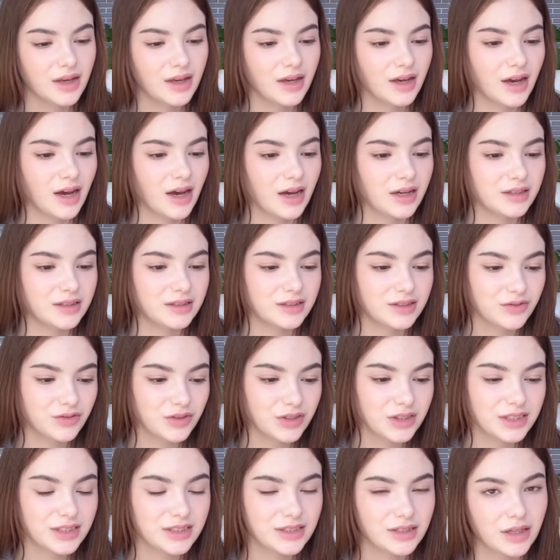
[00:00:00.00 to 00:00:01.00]
and it's
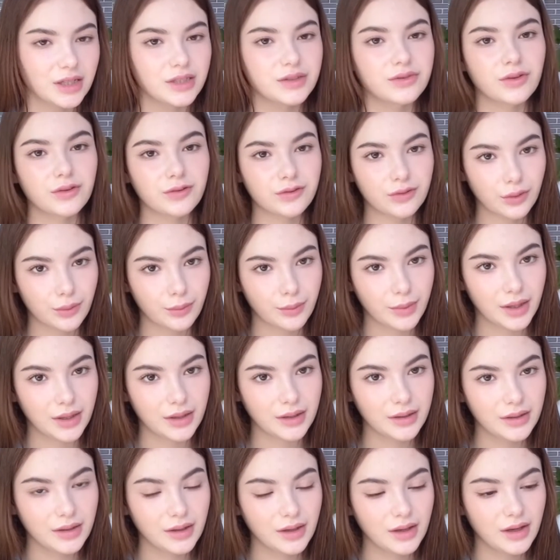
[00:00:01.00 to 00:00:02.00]
really stressful for me.
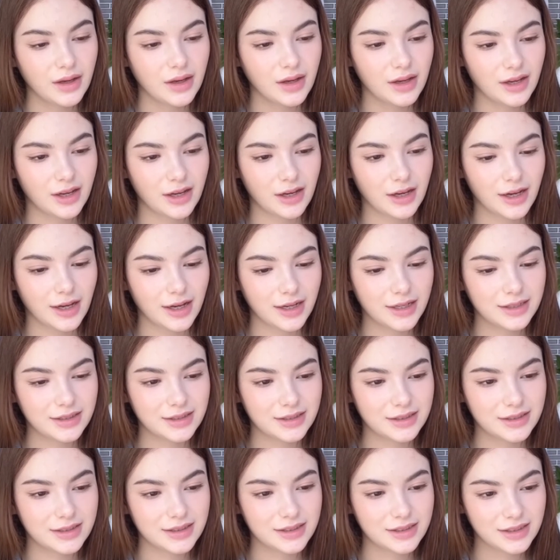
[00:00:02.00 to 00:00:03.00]

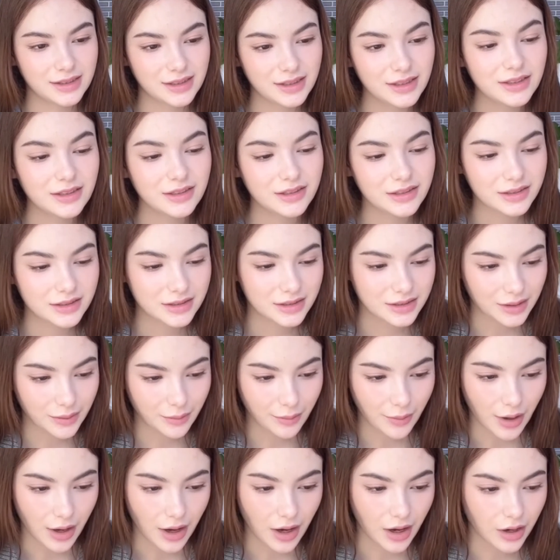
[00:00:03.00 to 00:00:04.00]
And here
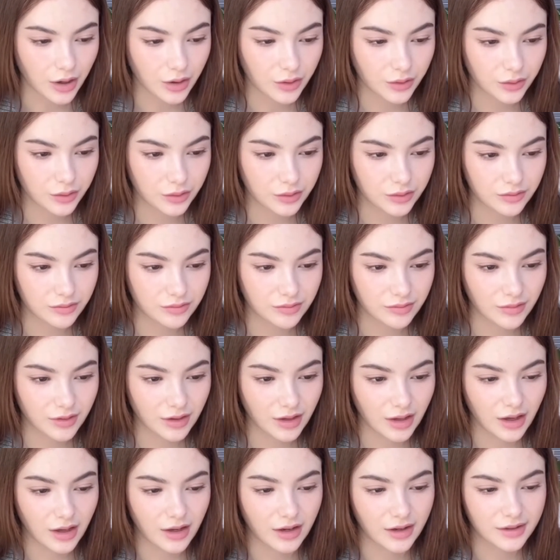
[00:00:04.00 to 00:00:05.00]
somehow
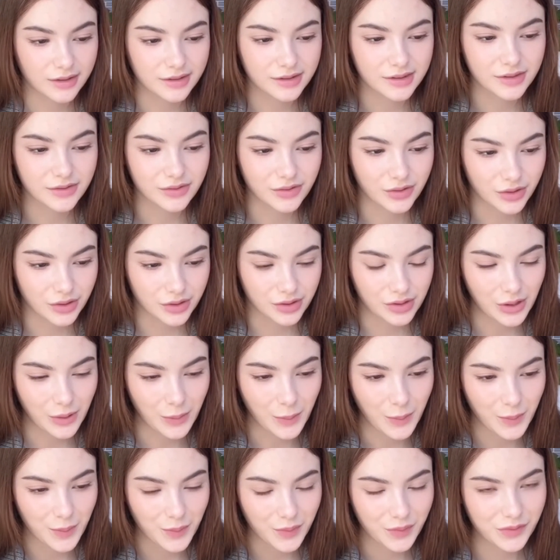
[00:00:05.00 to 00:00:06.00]
an answer
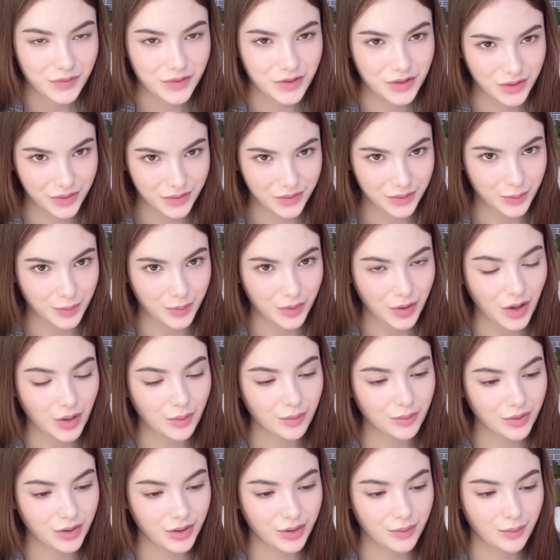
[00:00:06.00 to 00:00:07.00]
to the
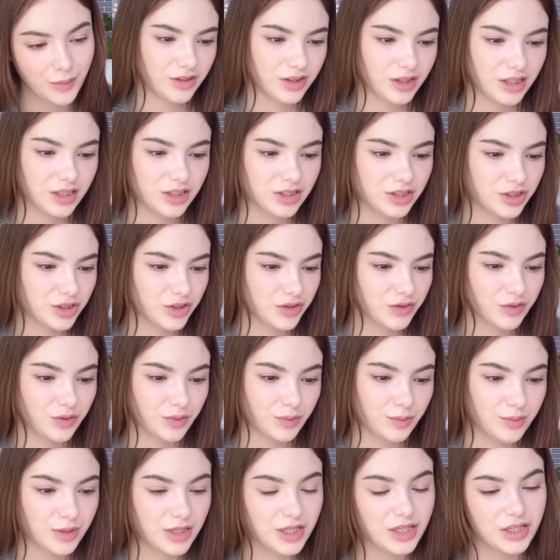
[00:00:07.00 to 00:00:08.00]
problem. The danger for
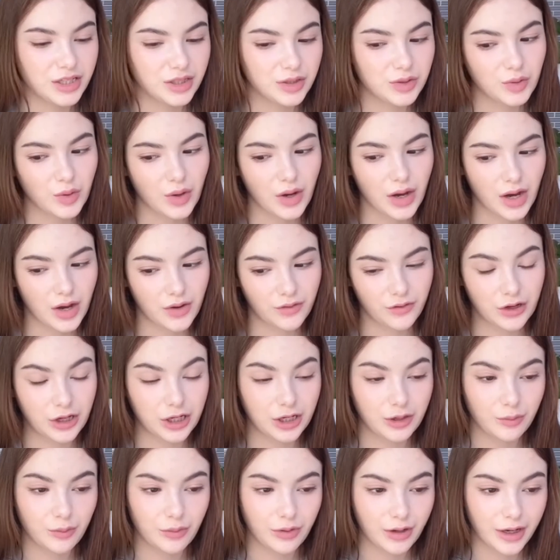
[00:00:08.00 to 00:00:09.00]
me to have any
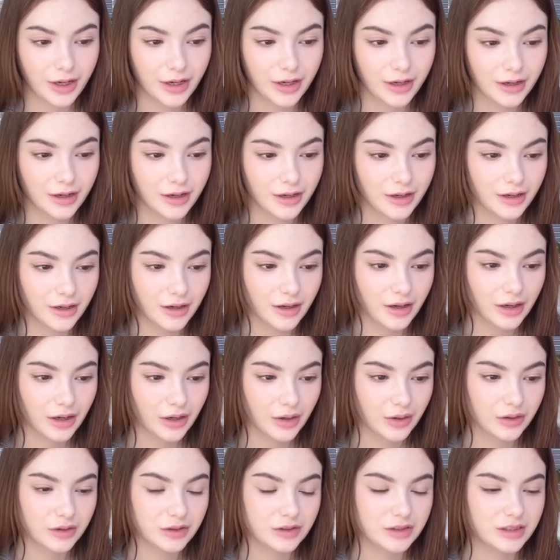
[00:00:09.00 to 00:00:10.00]

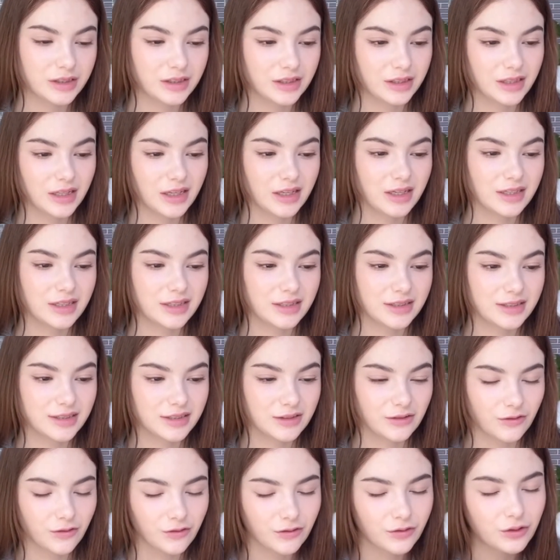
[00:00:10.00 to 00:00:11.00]
breakout is
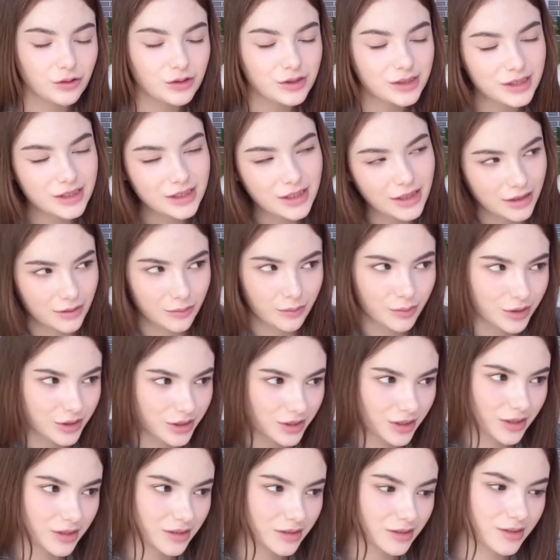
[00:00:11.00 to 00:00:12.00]

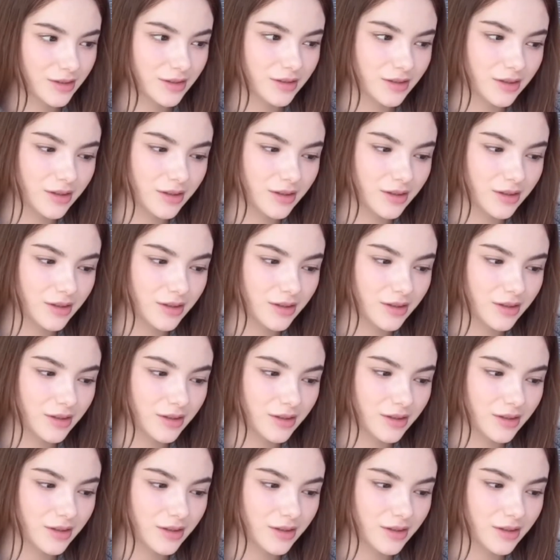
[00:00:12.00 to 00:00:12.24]
49%